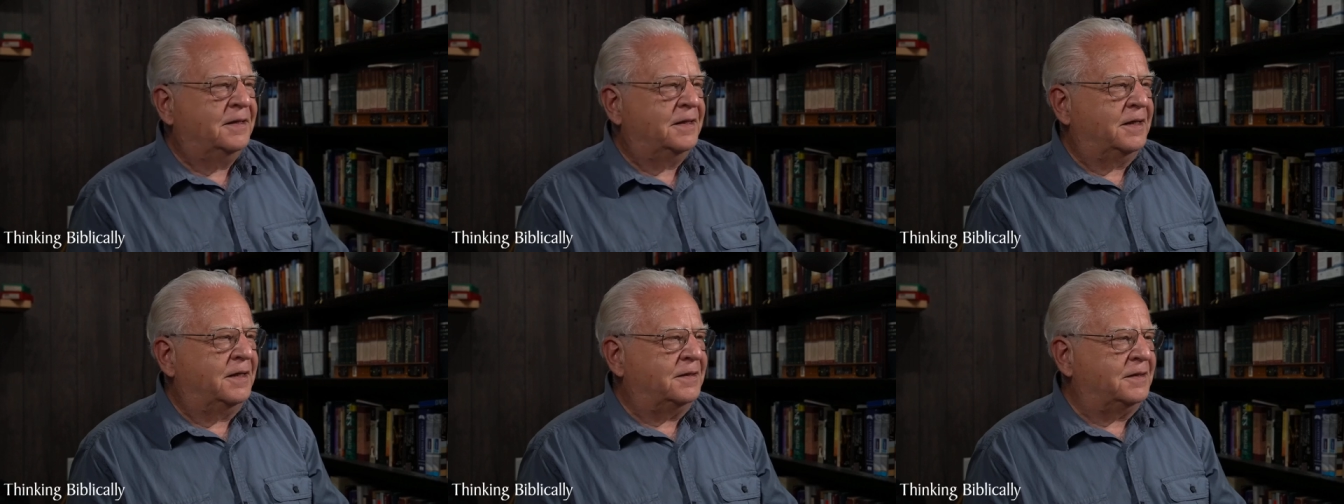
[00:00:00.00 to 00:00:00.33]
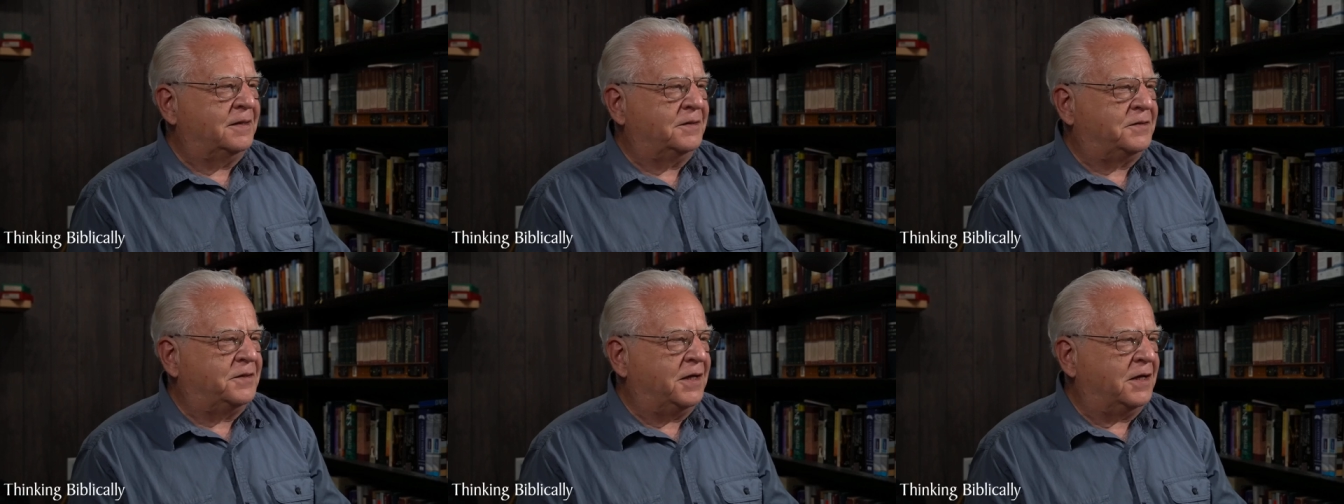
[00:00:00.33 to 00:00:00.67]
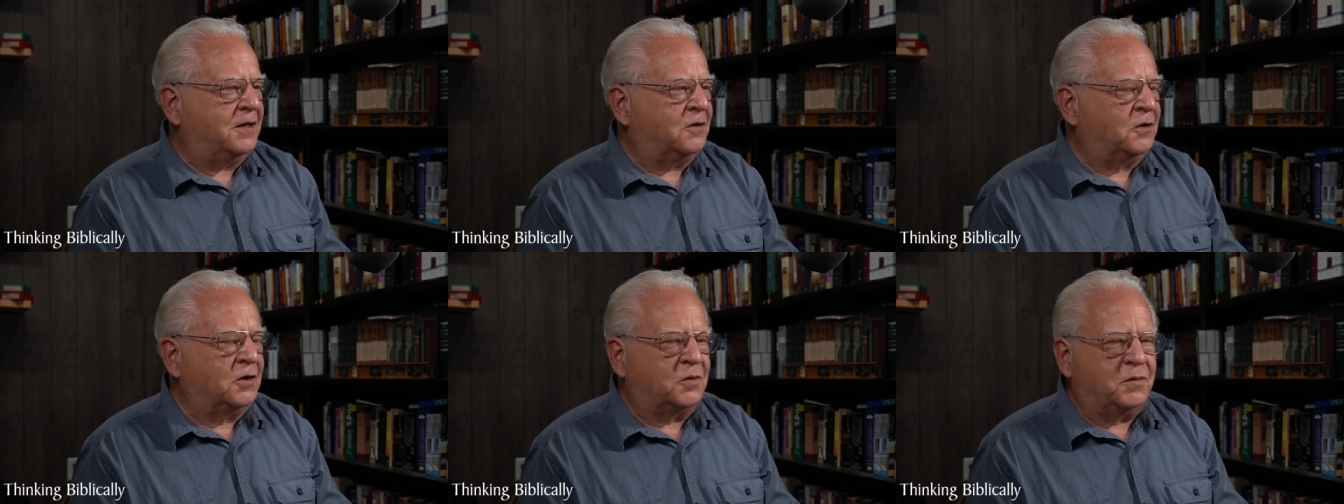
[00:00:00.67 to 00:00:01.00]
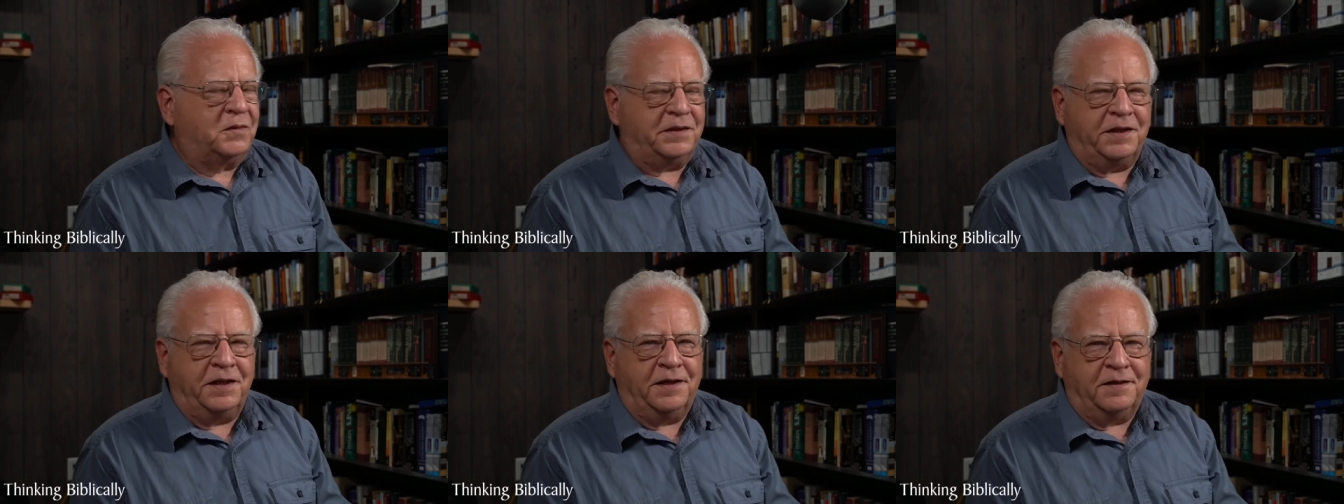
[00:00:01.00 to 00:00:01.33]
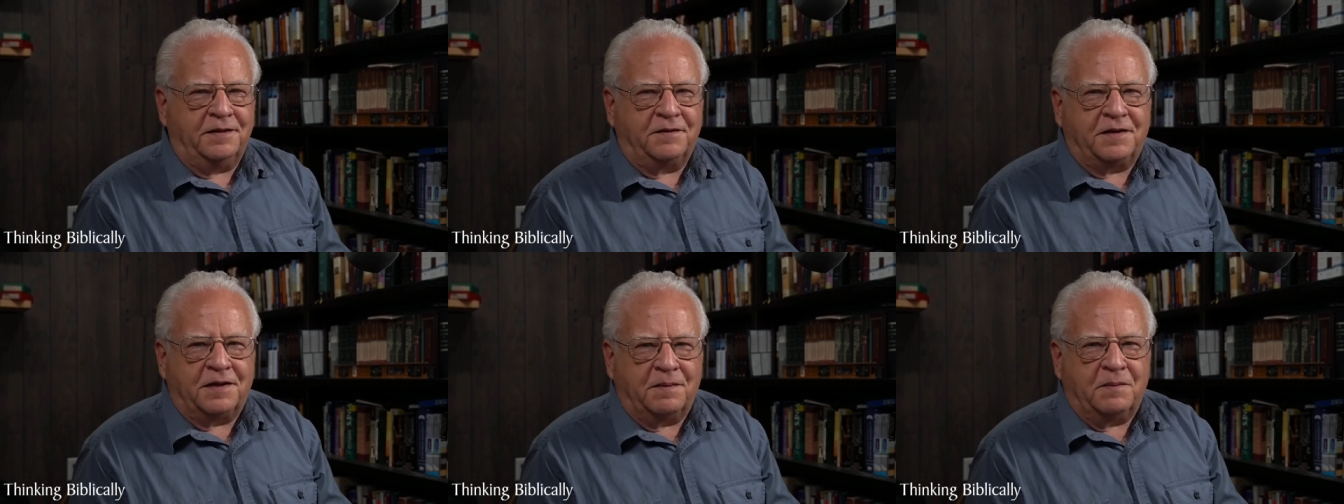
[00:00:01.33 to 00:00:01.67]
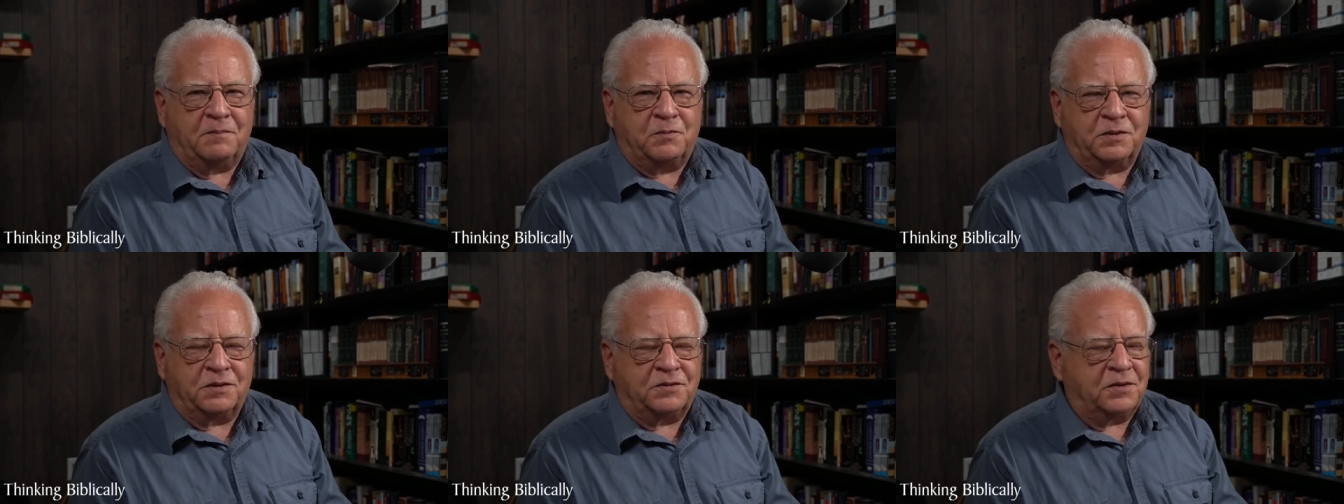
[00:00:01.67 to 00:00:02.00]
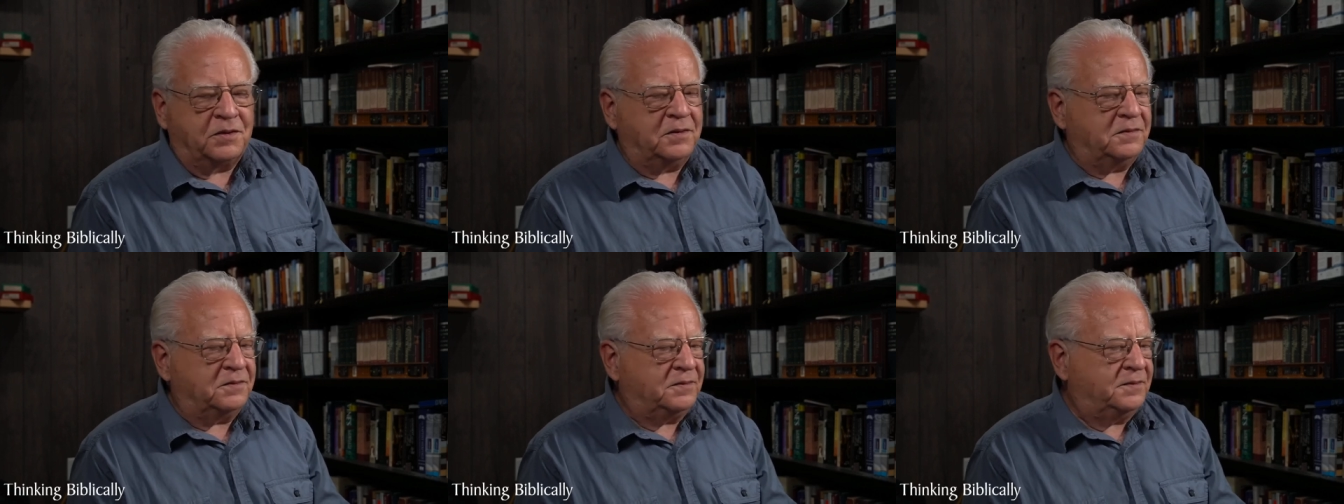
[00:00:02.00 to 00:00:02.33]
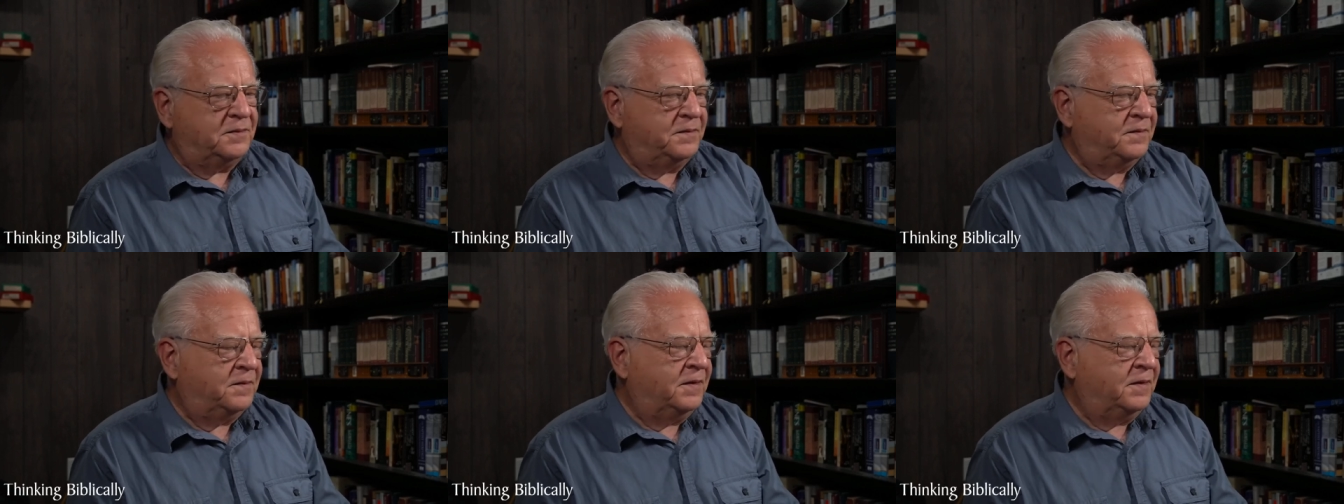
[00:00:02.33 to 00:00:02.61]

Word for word: It, it can't look within and come up with truth.